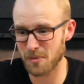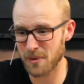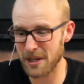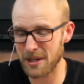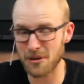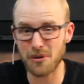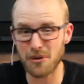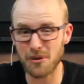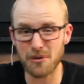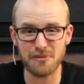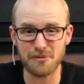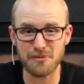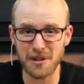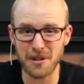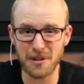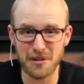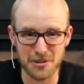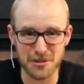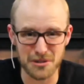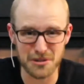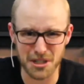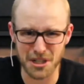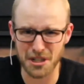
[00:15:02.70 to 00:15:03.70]
where we don't
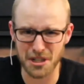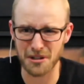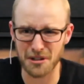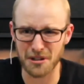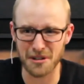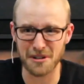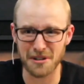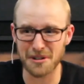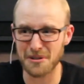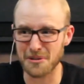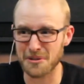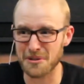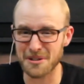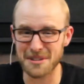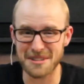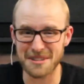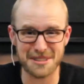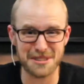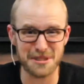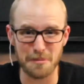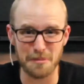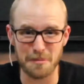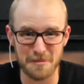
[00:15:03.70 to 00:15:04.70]
feel secure
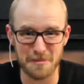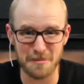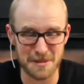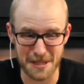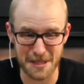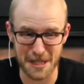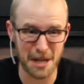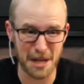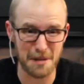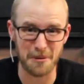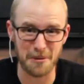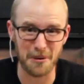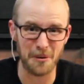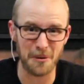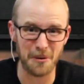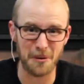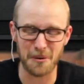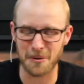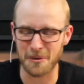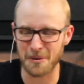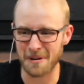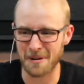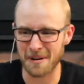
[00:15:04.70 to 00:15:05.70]
or st-
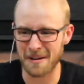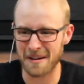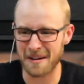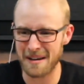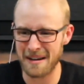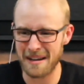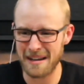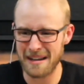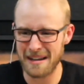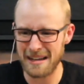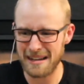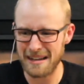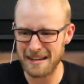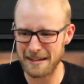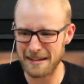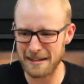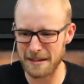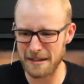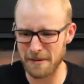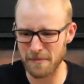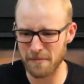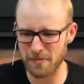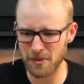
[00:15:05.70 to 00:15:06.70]
stable or
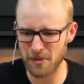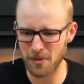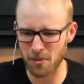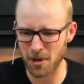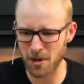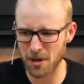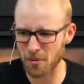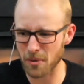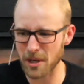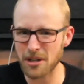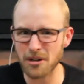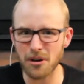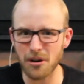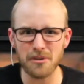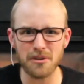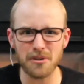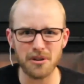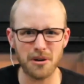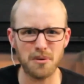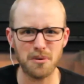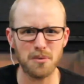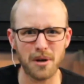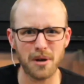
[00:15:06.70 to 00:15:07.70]
um, where we
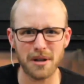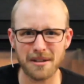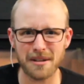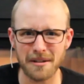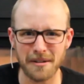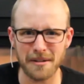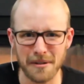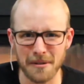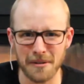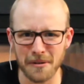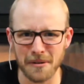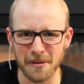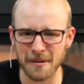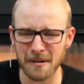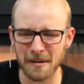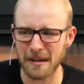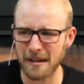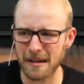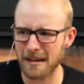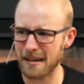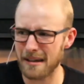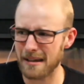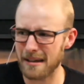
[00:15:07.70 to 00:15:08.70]
don't know what to do
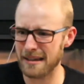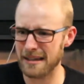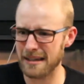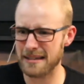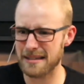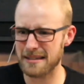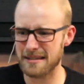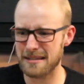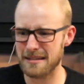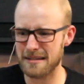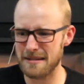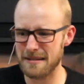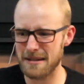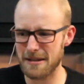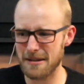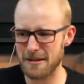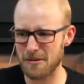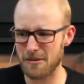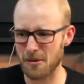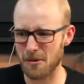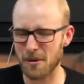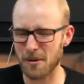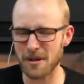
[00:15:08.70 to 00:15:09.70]
at,
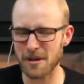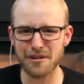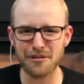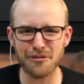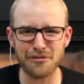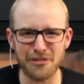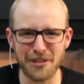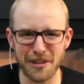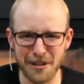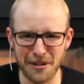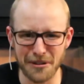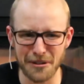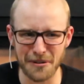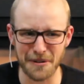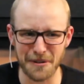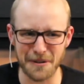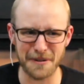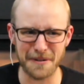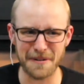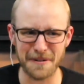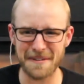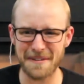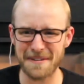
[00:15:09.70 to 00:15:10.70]
or what to
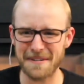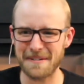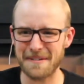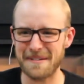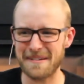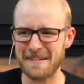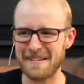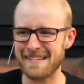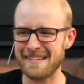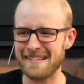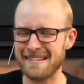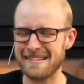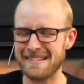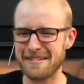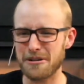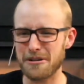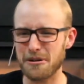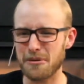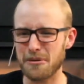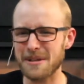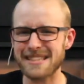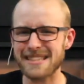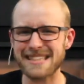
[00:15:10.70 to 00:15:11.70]
feel or,
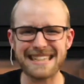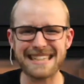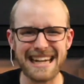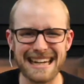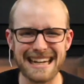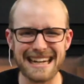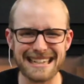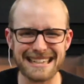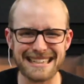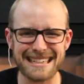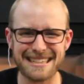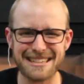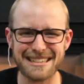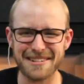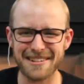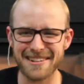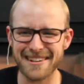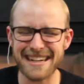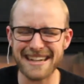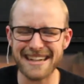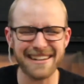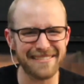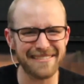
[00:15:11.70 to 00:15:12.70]
or what's
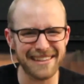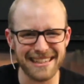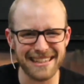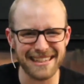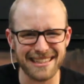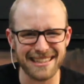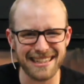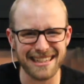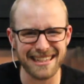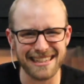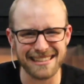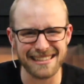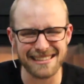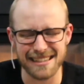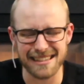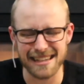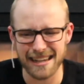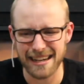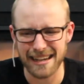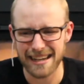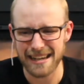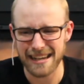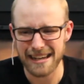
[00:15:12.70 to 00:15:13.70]
next or any of these things.